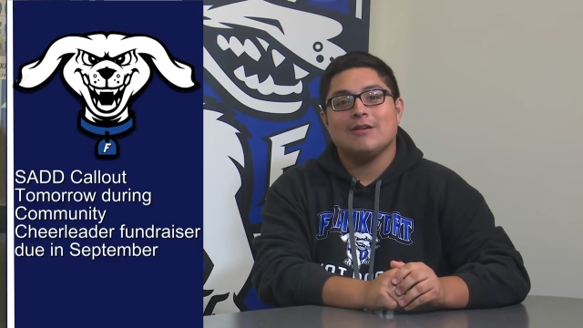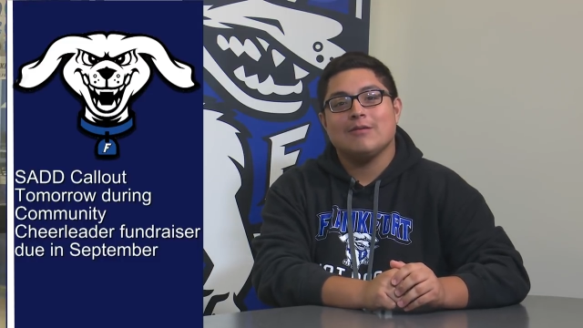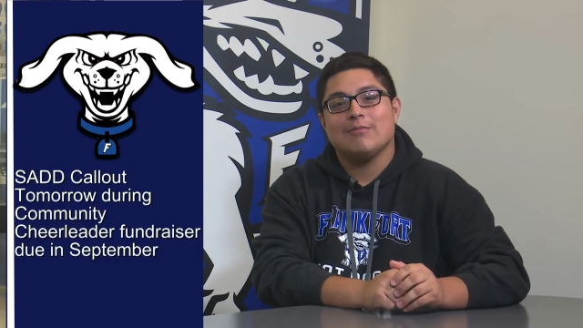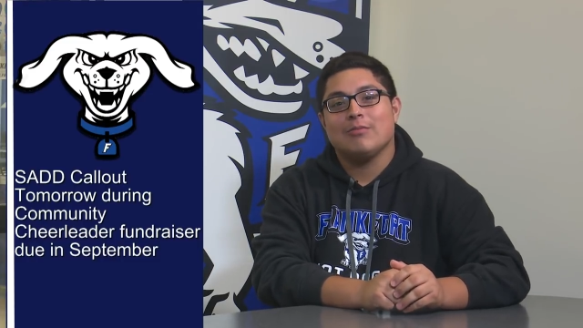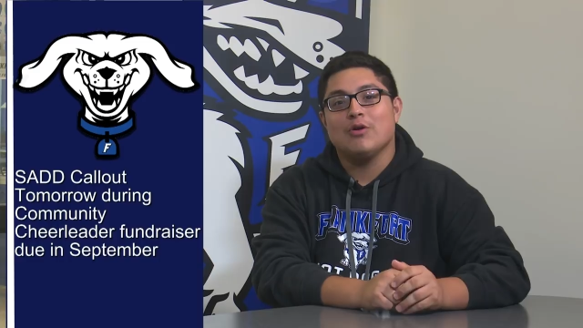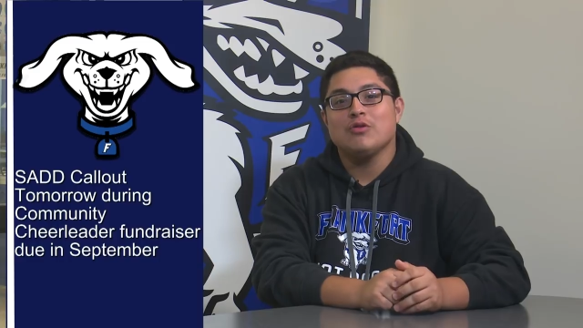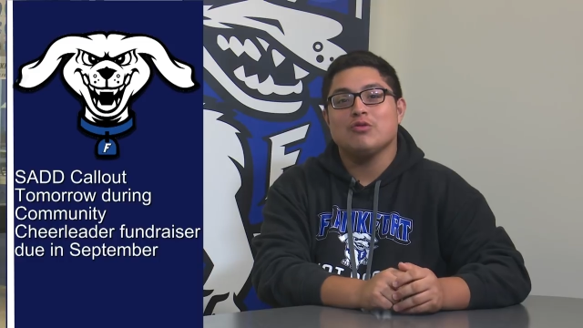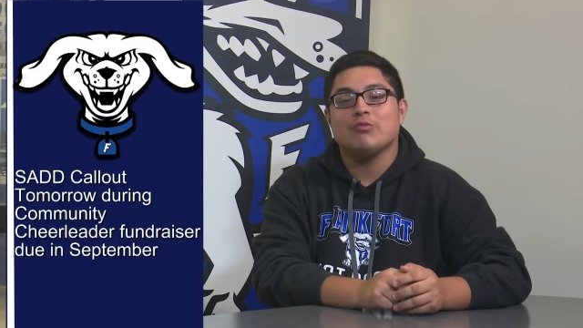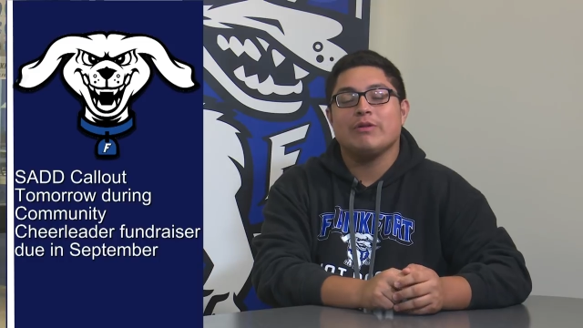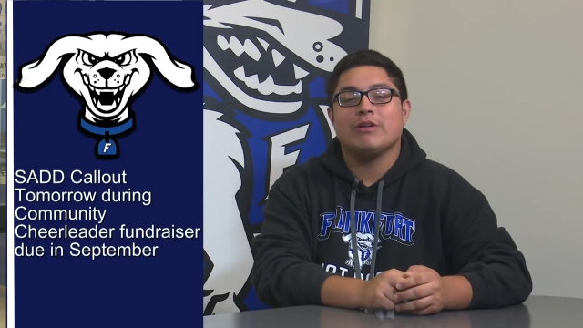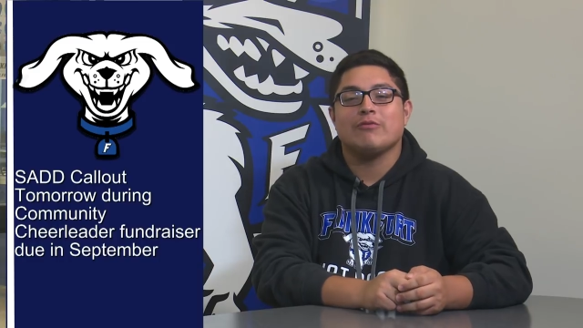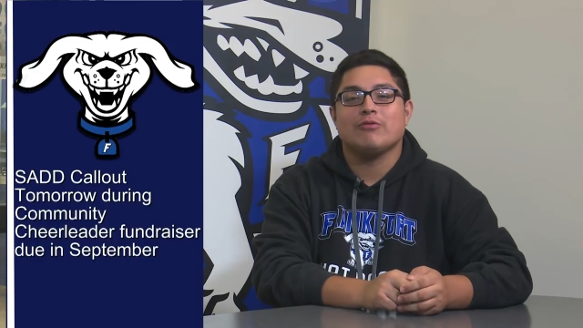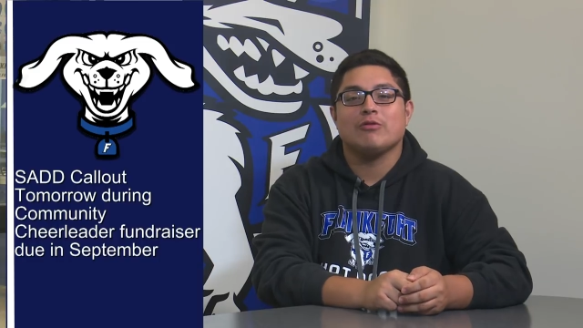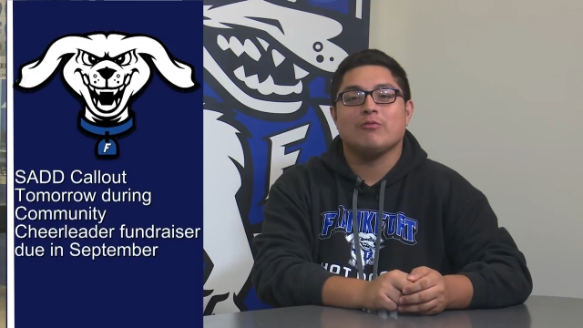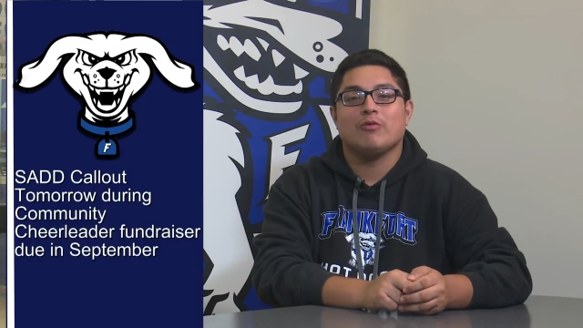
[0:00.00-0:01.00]
Both will be in
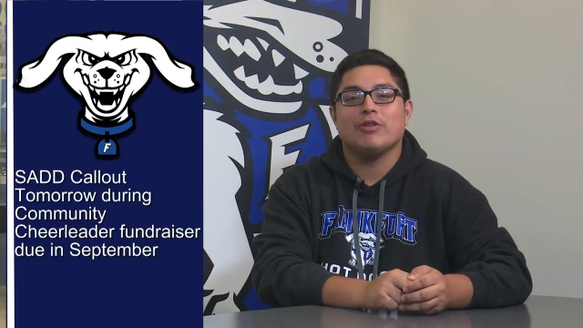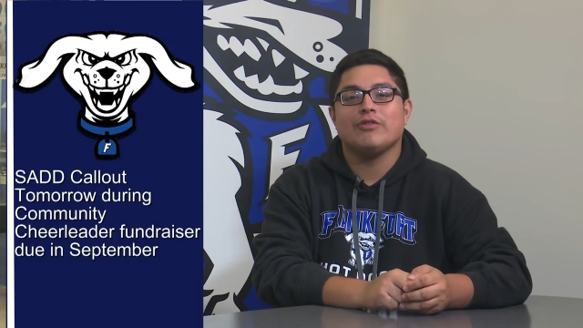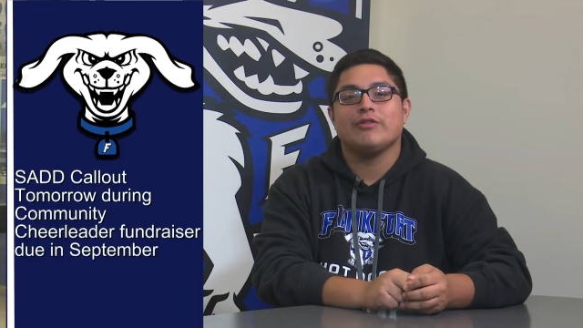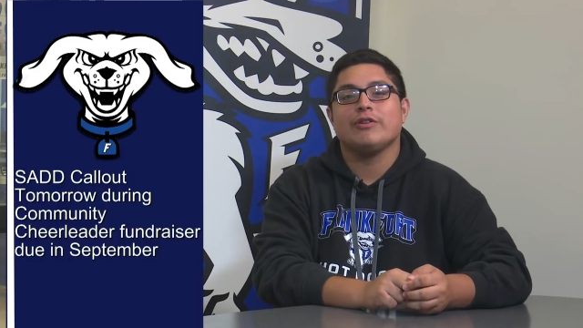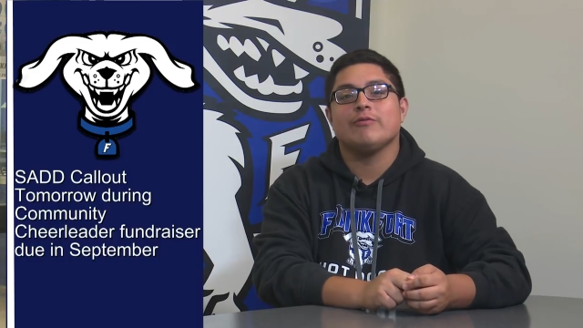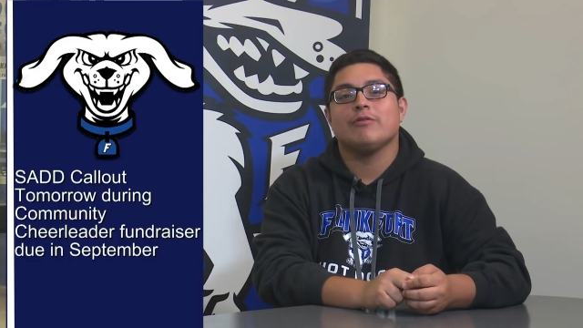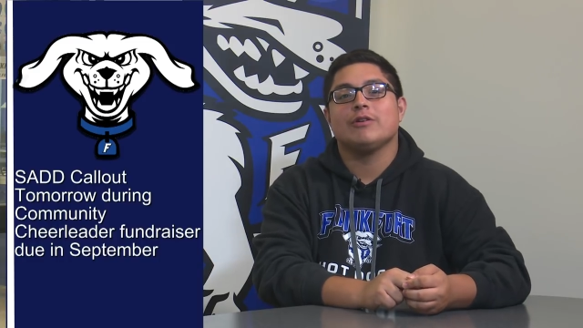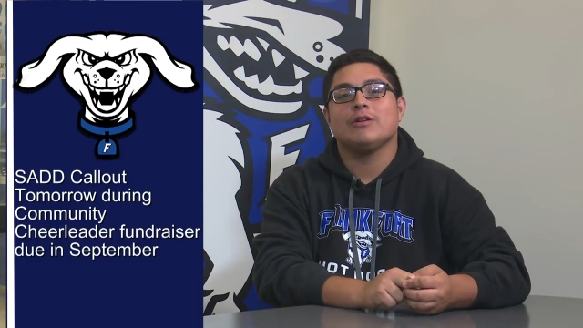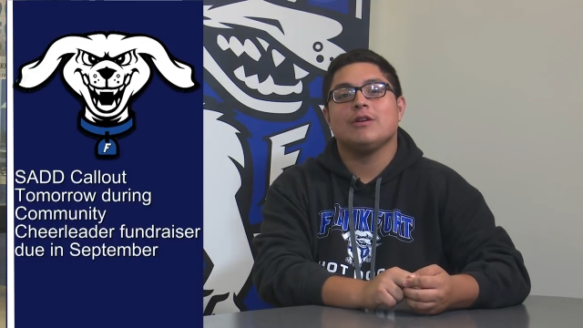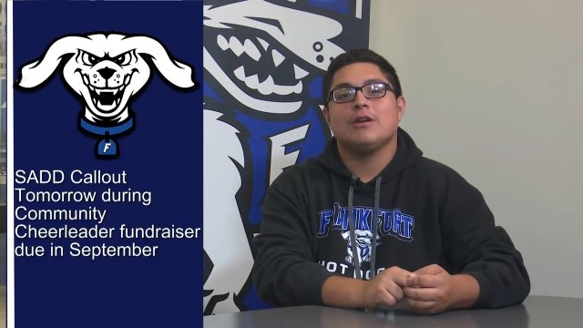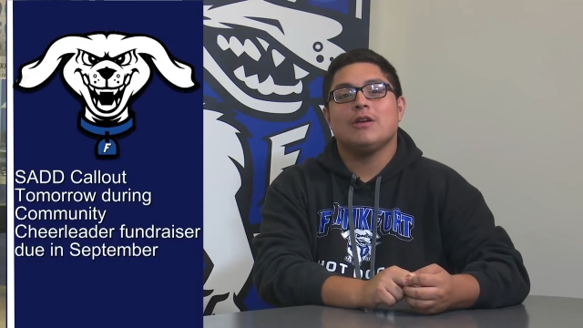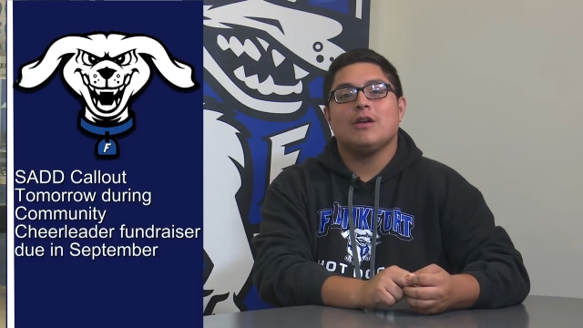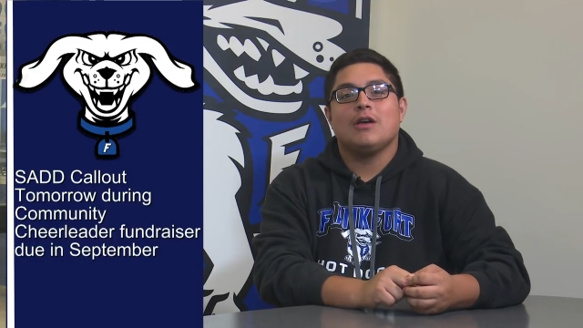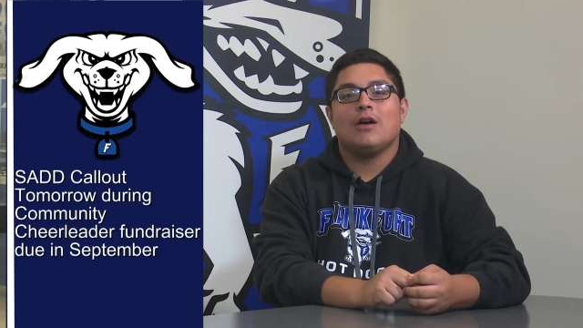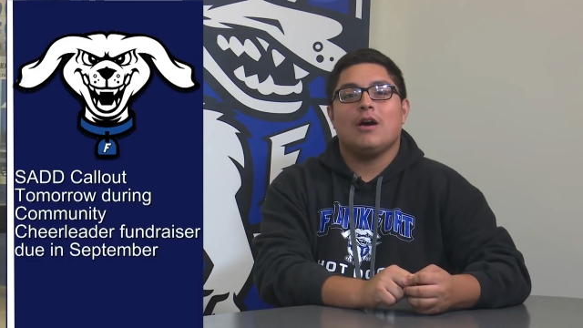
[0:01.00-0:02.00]
room 131.
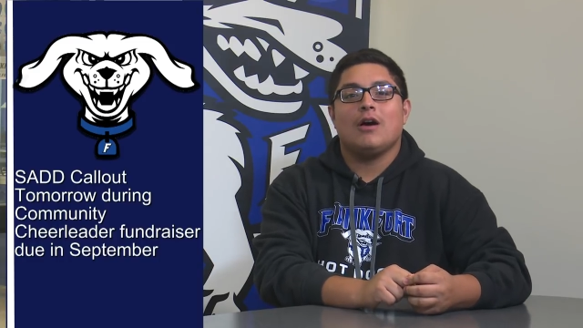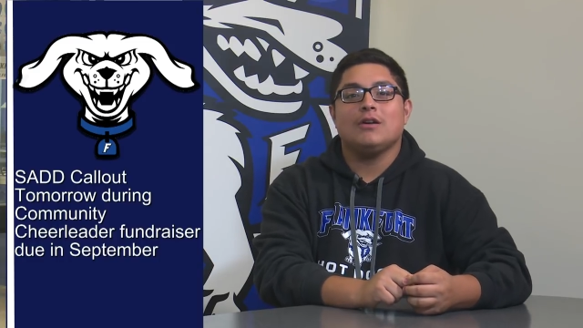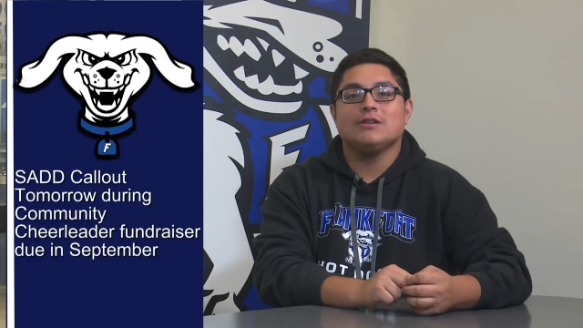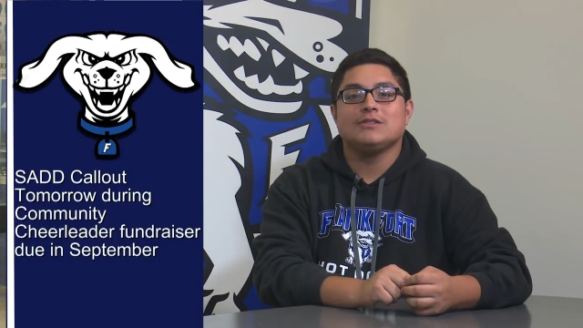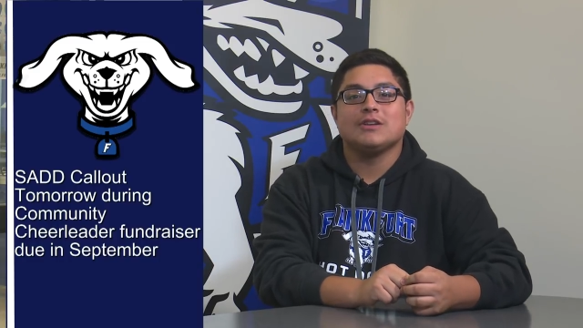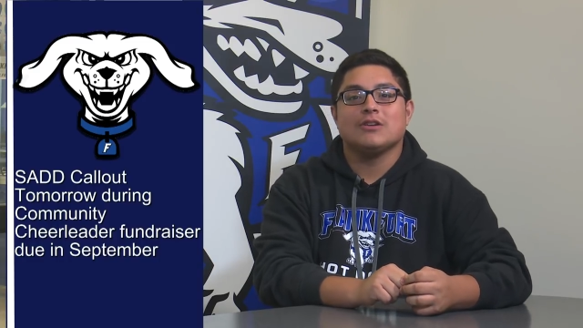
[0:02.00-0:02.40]
Also,